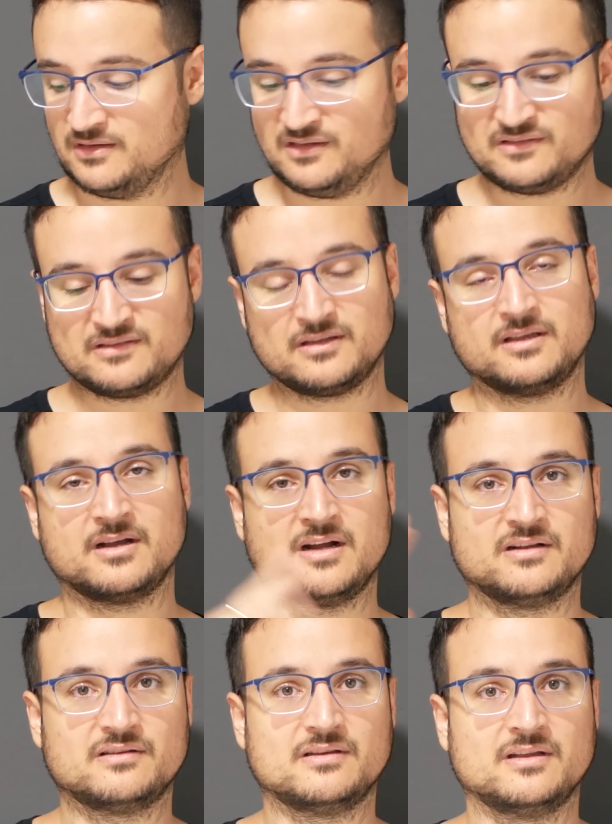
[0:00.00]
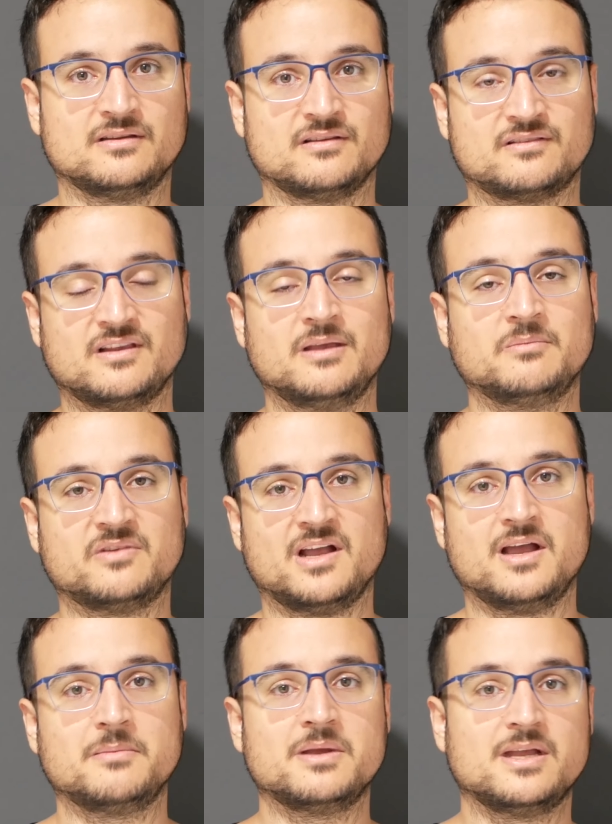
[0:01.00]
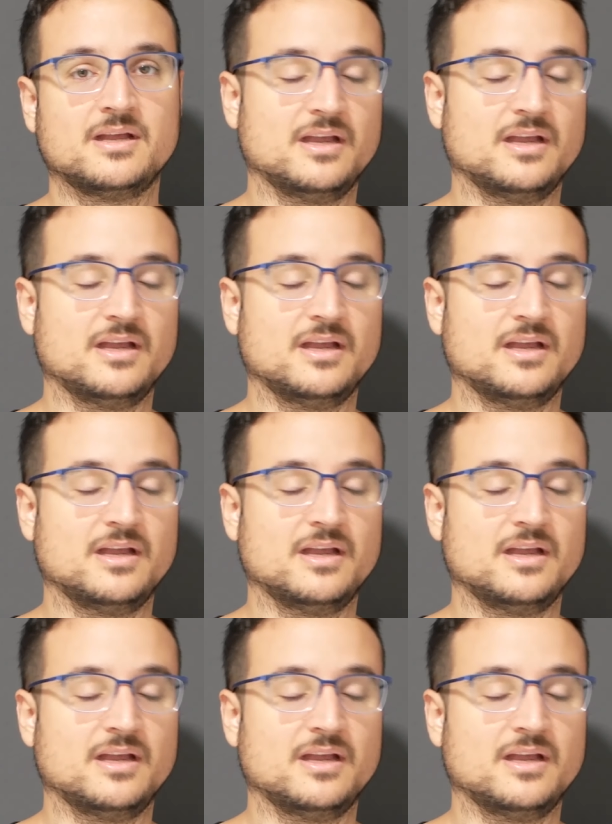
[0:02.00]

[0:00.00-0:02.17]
these three run at the same time,